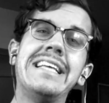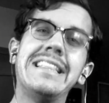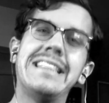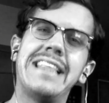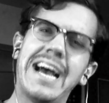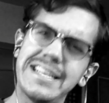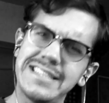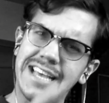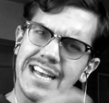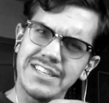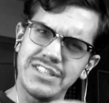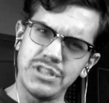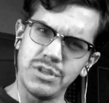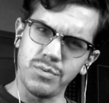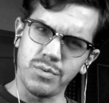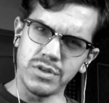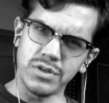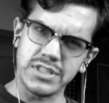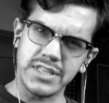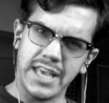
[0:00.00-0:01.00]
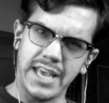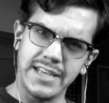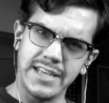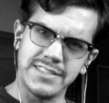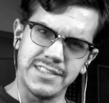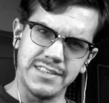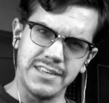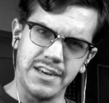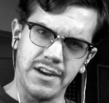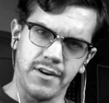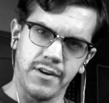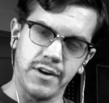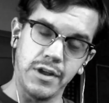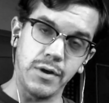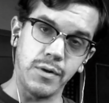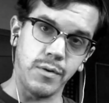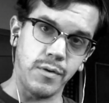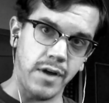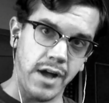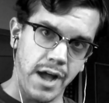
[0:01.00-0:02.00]
That's actually the worst case
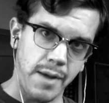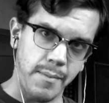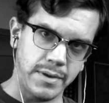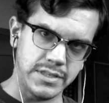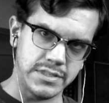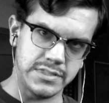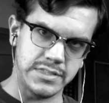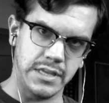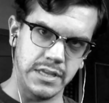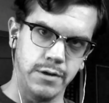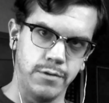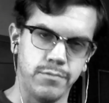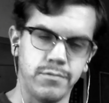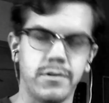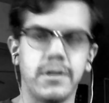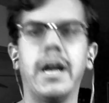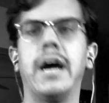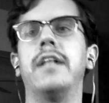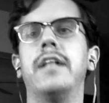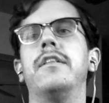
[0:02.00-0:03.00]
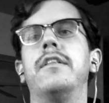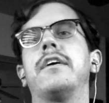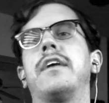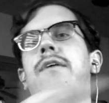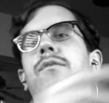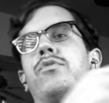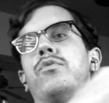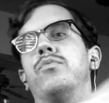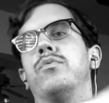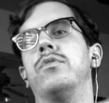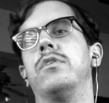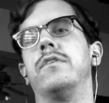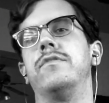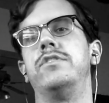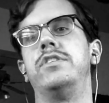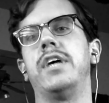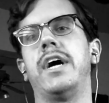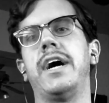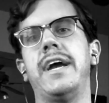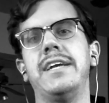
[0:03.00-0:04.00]
scenario. I myself got lucky with the roll of
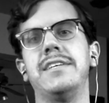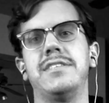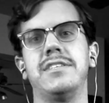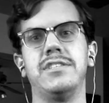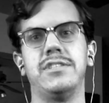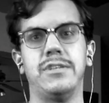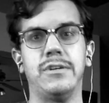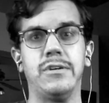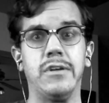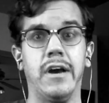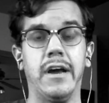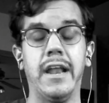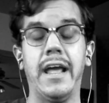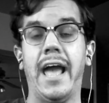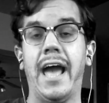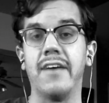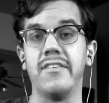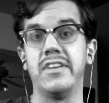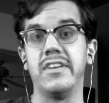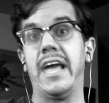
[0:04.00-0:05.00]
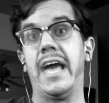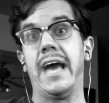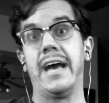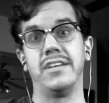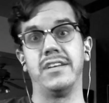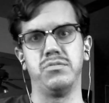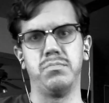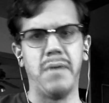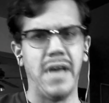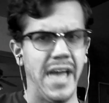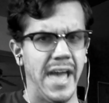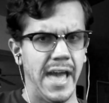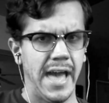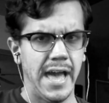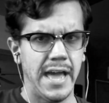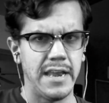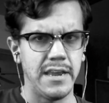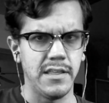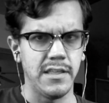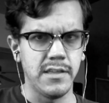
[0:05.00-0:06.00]
dice and do not have it as
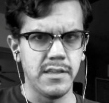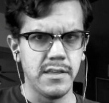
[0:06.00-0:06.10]
bad.